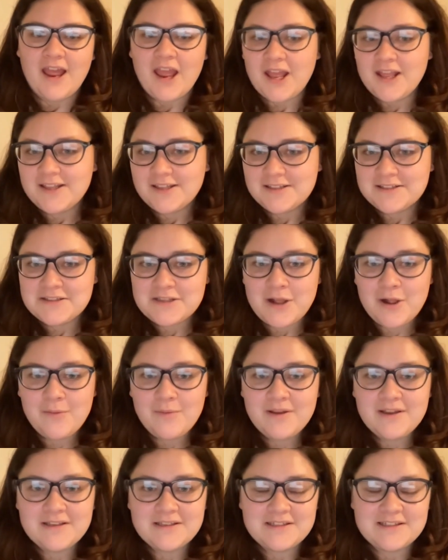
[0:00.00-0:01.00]
it's
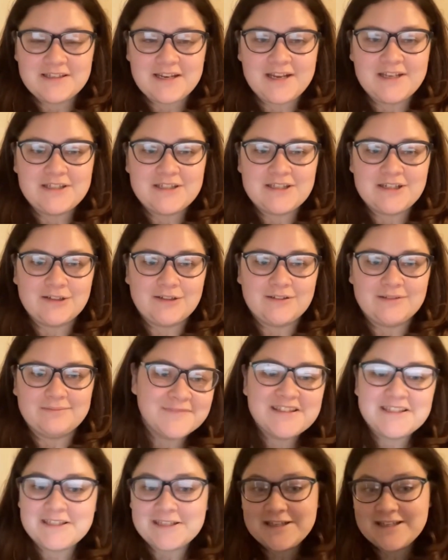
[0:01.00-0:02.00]
always nice to
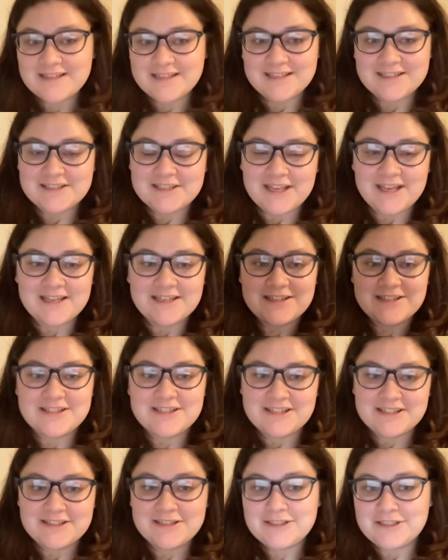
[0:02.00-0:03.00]
see these
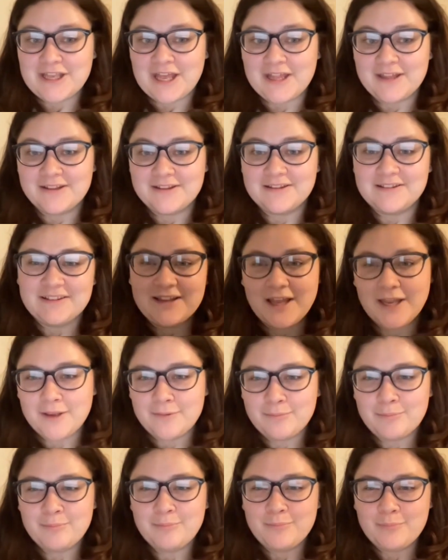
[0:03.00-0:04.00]
kids get,
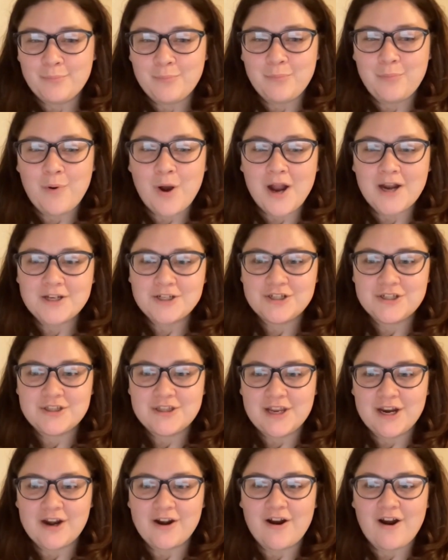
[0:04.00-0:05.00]
like, watch
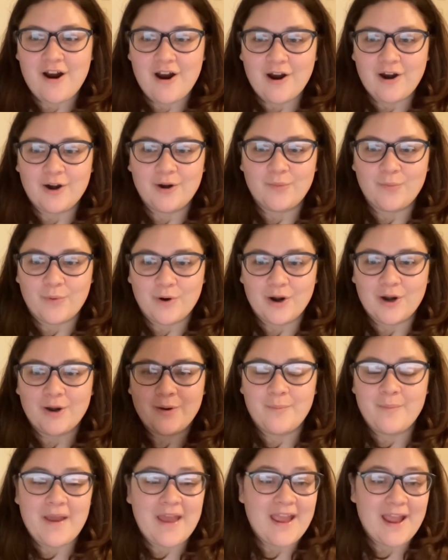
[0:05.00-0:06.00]
their hard
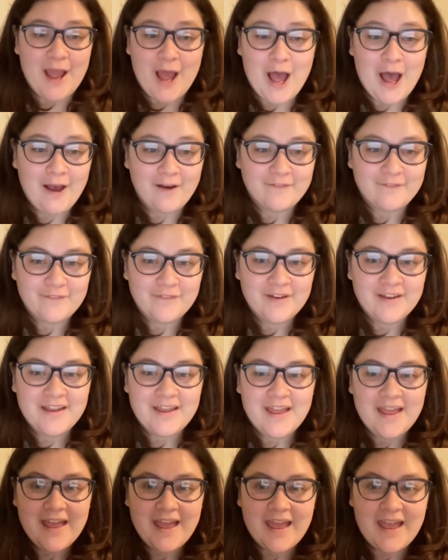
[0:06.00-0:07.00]
work pay off.
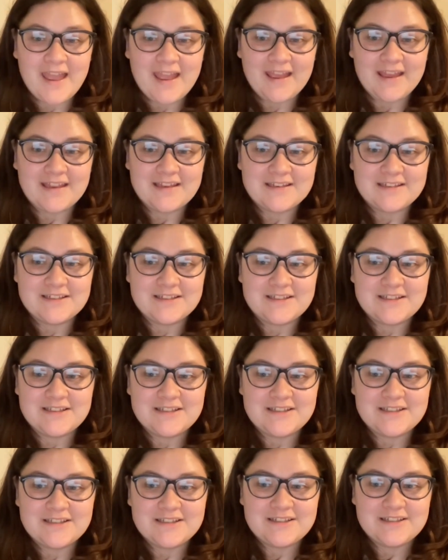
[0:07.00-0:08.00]
And
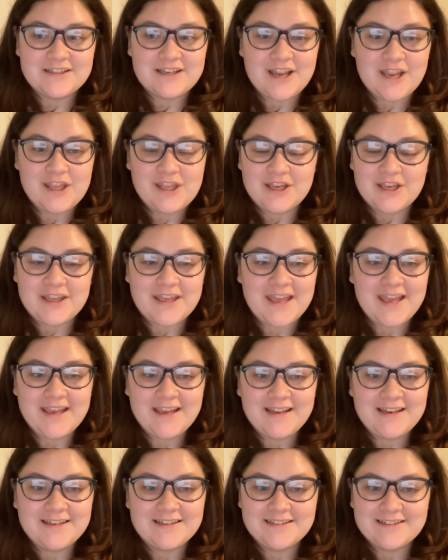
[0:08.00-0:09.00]
you
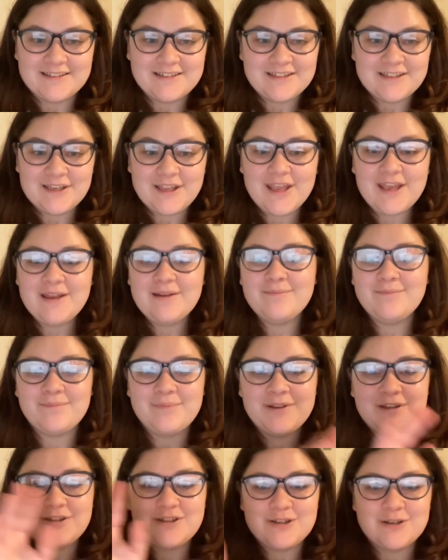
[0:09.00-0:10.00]
can't. You can't
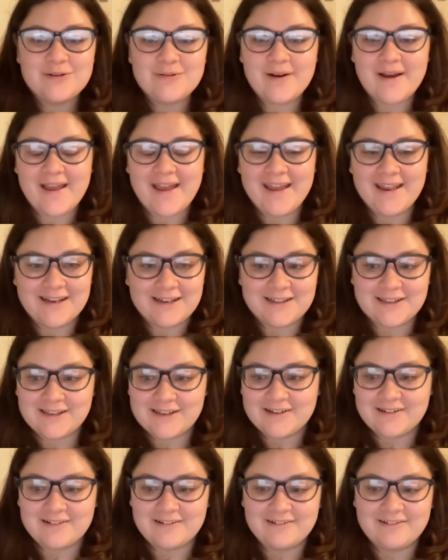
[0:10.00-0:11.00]
be too
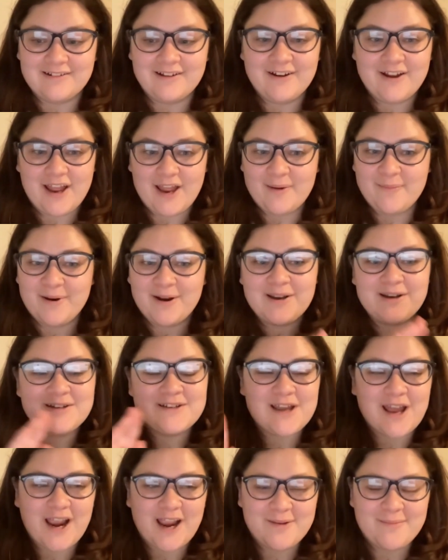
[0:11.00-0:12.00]
analytical. Okay, we're going
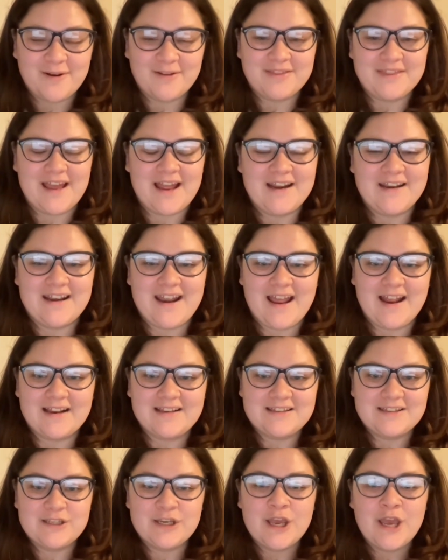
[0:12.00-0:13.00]
to talk about that
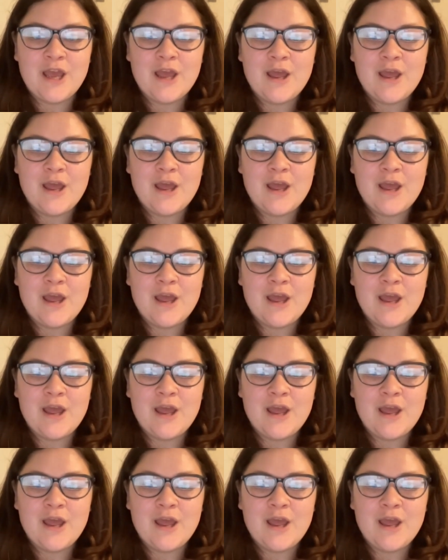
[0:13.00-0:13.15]
next.